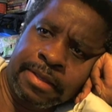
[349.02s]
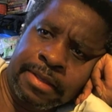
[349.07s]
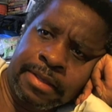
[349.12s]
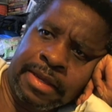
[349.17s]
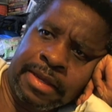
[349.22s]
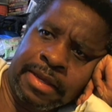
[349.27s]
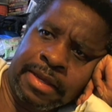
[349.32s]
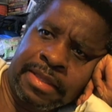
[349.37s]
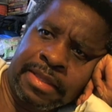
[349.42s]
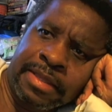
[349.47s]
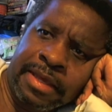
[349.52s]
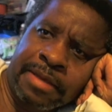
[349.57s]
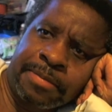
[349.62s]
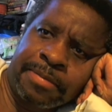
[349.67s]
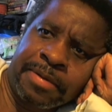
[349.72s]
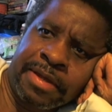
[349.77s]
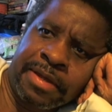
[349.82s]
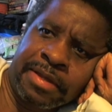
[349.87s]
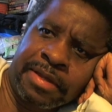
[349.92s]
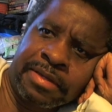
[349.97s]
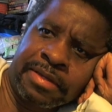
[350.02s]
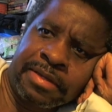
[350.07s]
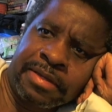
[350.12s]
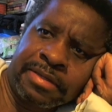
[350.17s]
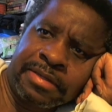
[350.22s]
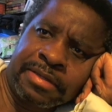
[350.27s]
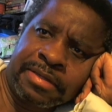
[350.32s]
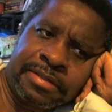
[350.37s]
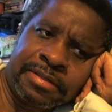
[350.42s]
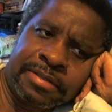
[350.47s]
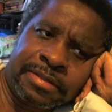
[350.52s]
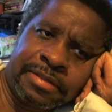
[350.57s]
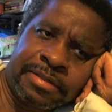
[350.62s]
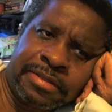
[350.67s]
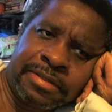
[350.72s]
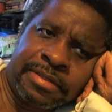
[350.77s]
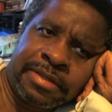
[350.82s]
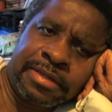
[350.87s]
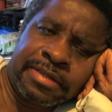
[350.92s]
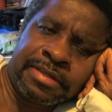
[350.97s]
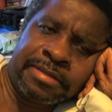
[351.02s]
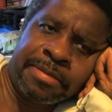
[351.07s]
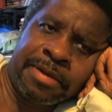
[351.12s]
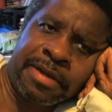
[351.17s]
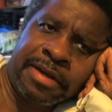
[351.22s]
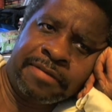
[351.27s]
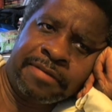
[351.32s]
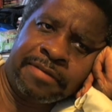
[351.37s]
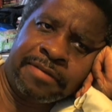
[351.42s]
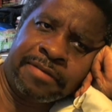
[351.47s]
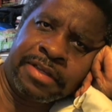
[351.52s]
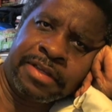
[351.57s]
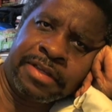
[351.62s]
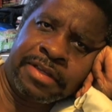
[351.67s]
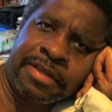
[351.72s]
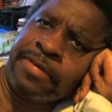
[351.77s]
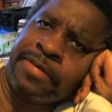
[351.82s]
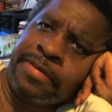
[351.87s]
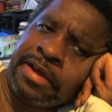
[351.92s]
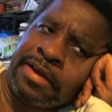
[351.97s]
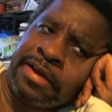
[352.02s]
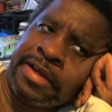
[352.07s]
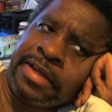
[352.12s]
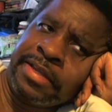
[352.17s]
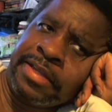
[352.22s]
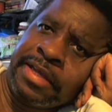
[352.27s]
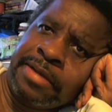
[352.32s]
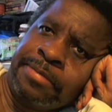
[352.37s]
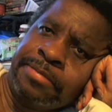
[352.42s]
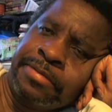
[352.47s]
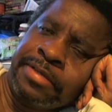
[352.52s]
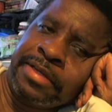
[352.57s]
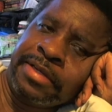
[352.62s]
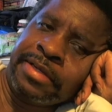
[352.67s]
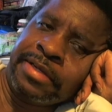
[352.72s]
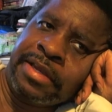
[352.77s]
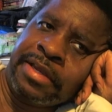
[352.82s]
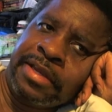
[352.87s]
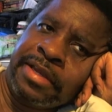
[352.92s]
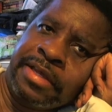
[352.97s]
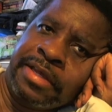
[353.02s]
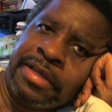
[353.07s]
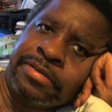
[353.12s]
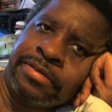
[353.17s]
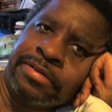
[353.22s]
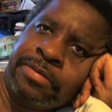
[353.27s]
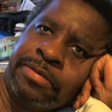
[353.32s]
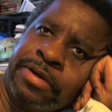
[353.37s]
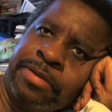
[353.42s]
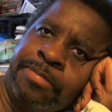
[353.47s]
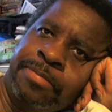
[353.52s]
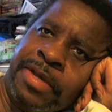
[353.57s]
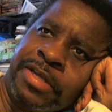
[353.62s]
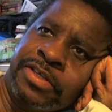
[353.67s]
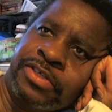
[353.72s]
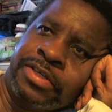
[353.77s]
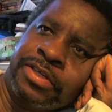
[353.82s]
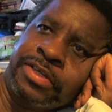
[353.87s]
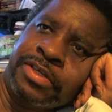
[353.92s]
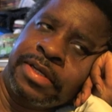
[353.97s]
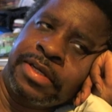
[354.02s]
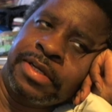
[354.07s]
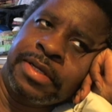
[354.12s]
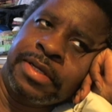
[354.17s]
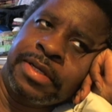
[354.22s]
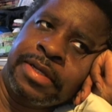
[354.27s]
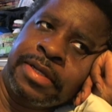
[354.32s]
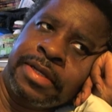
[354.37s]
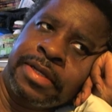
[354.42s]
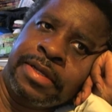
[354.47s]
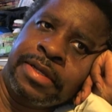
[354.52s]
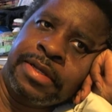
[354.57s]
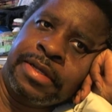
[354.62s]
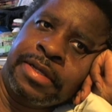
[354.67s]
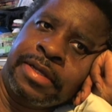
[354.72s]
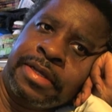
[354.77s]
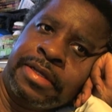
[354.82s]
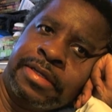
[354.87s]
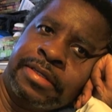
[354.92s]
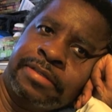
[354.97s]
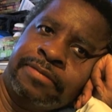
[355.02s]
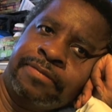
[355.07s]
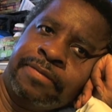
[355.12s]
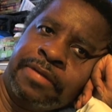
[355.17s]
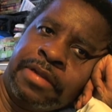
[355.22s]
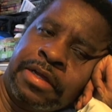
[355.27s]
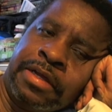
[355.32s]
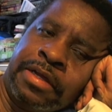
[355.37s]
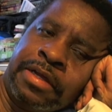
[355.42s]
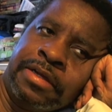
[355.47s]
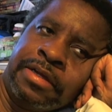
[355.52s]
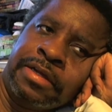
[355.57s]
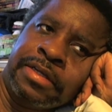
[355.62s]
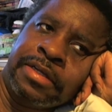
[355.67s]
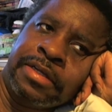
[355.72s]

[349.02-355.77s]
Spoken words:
think about that's about it for this vlog. I think I'm trying to think of anything else I want to mention in this vlog.